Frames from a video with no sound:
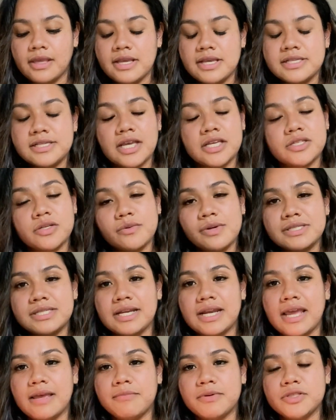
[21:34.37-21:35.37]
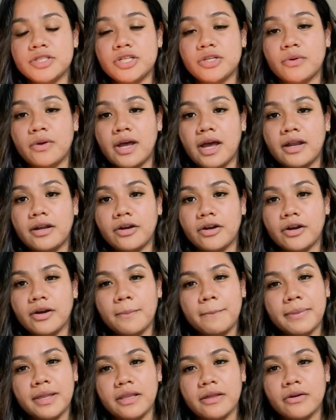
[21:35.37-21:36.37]
Cesar wasn't able to cut her
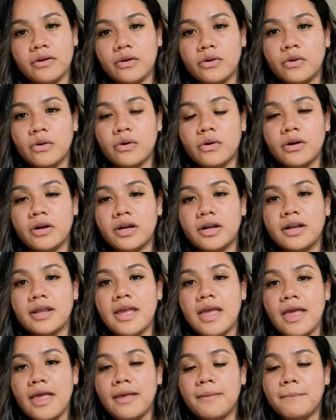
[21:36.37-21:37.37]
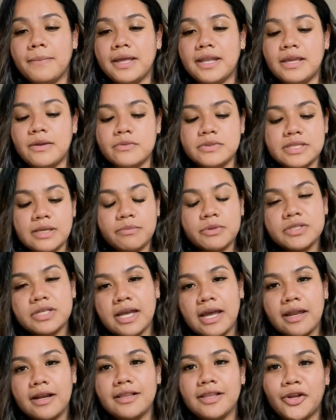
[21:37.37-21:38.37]
umbilical cord, but he was able to
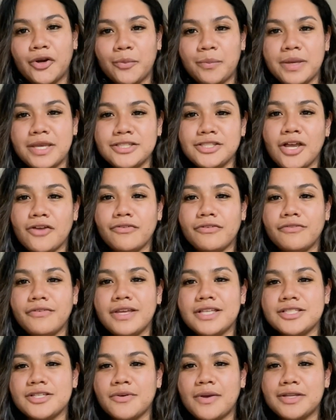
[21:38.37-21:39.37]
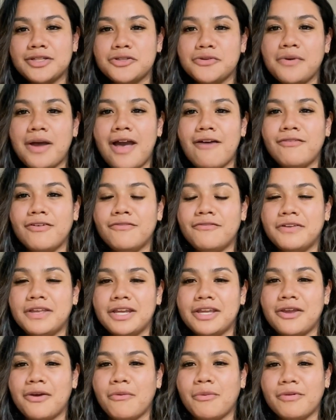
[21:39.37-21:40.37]
cut a little piece off of it. So I do have a
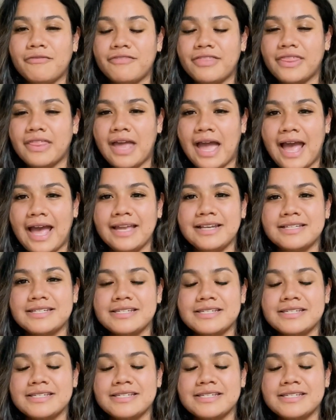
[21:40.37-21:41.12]
video of that.